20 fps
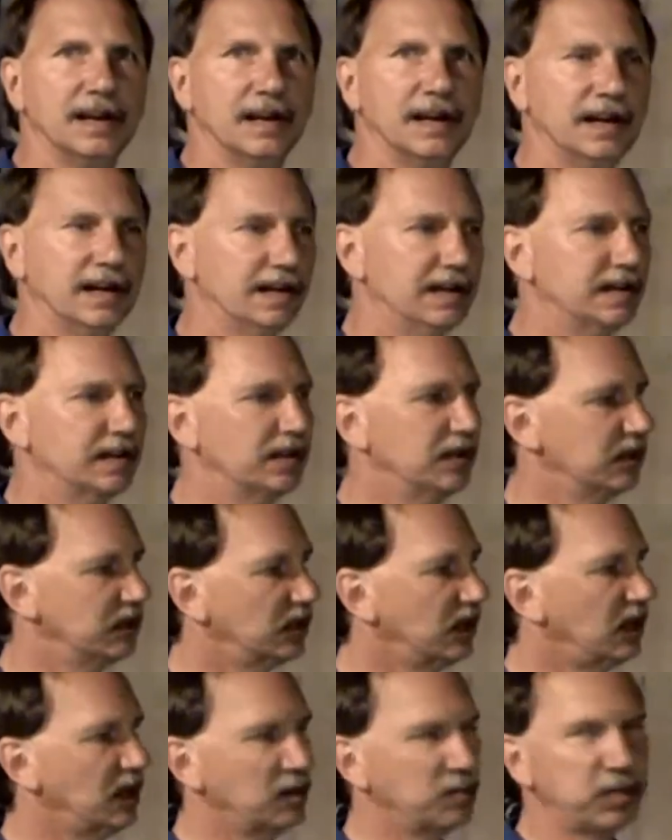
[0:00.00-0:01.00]
And of
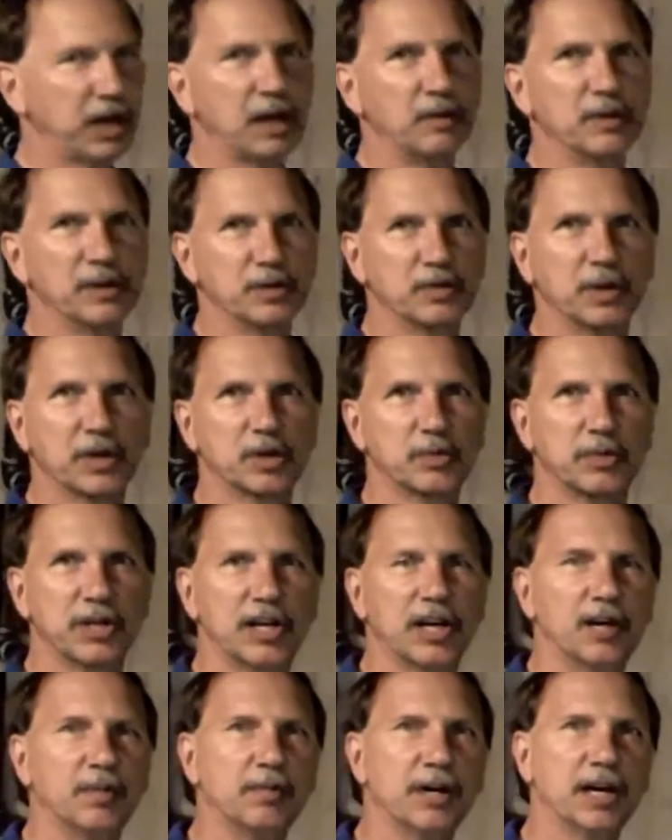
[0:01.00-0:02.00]
course all the plumbing is supposed to be
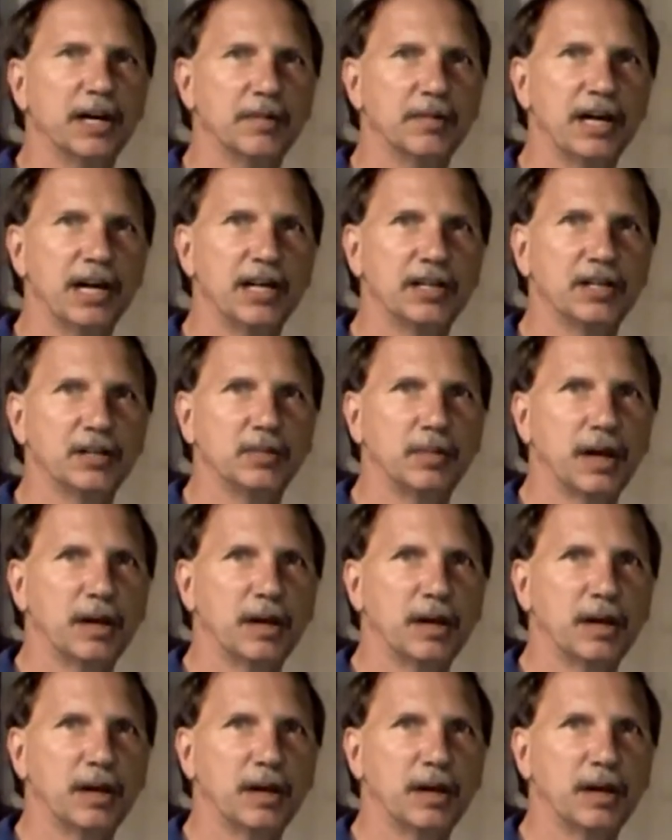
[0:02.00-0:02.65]
done by a master